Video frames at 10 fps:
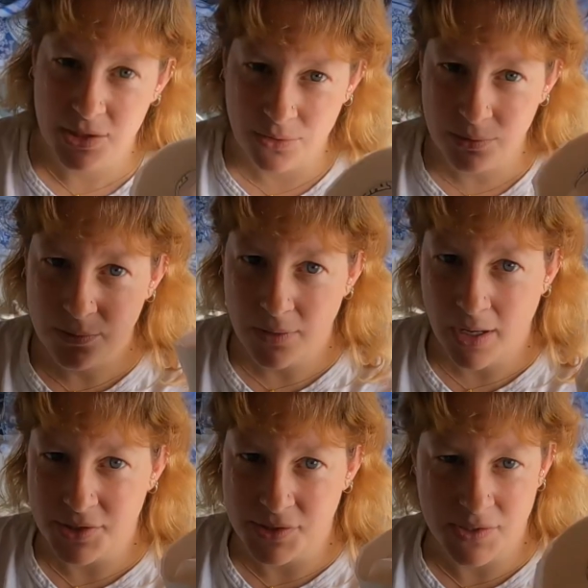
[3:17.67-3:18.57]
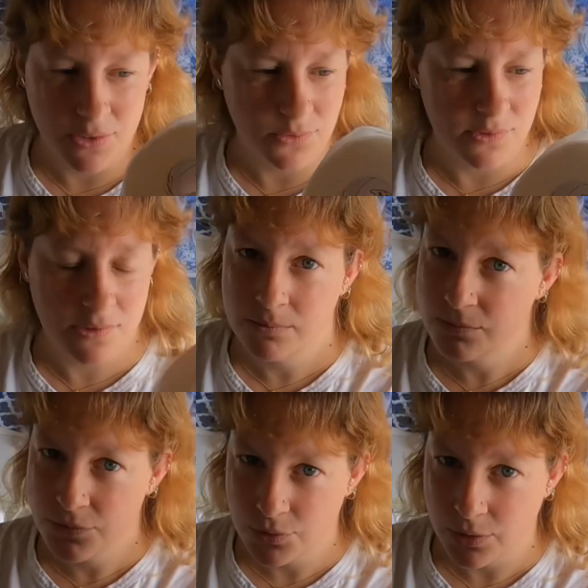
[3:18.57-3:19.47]
to, I just use
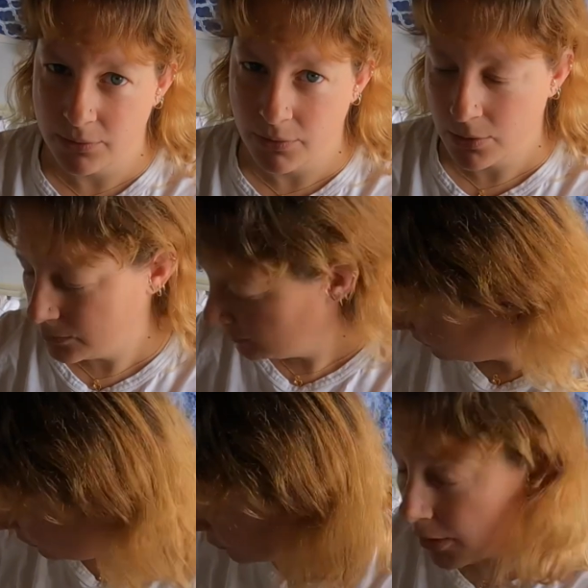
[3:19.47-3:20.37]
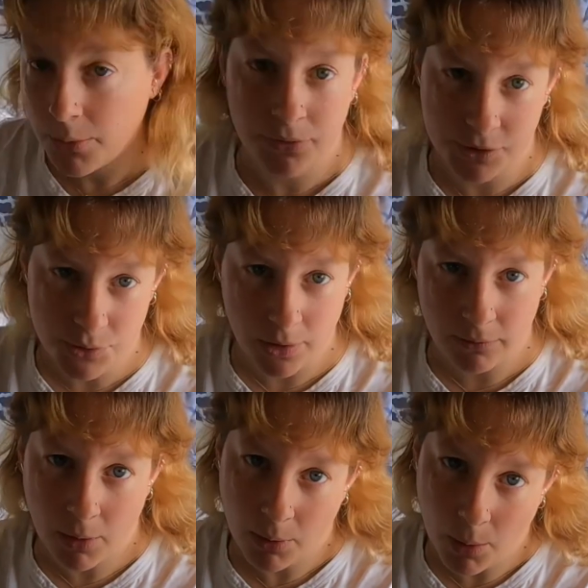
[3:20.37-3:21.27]
toilet roll, throw the toilet
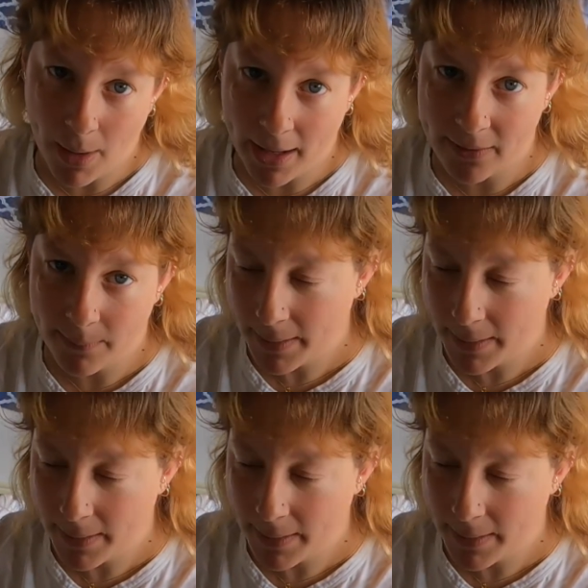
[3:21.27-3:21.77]
roll away in the